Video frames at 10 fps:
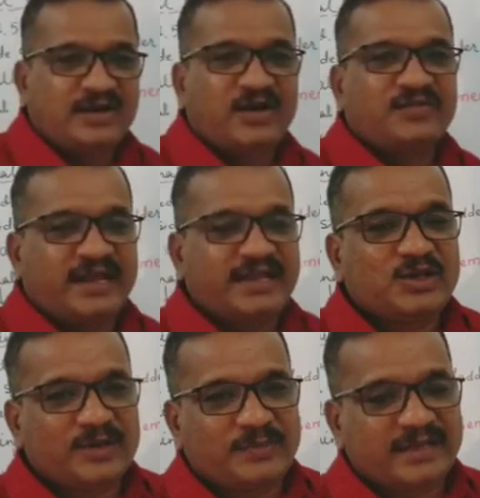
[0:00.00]
of any
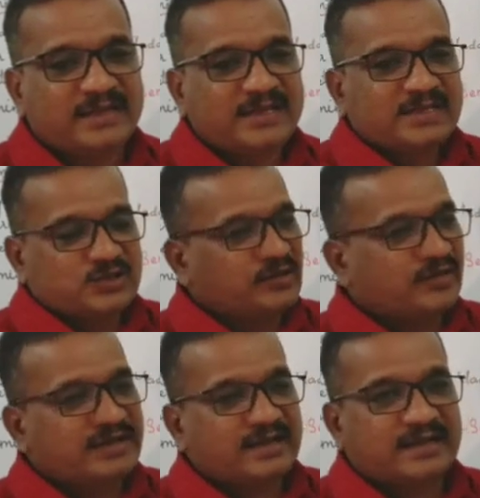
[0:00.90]
human being, so it
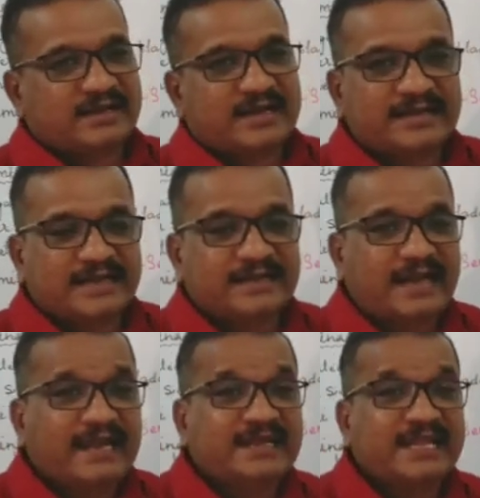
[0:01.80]
will contain
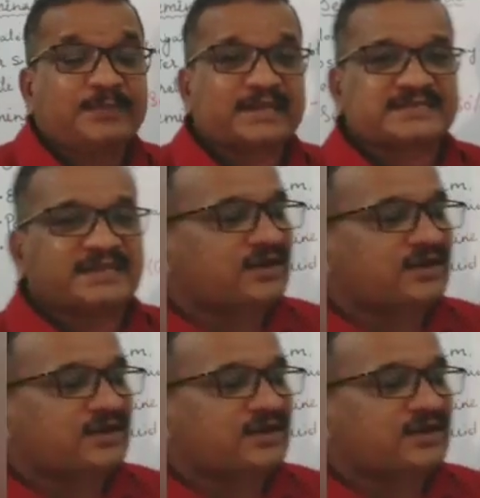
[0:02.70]
90%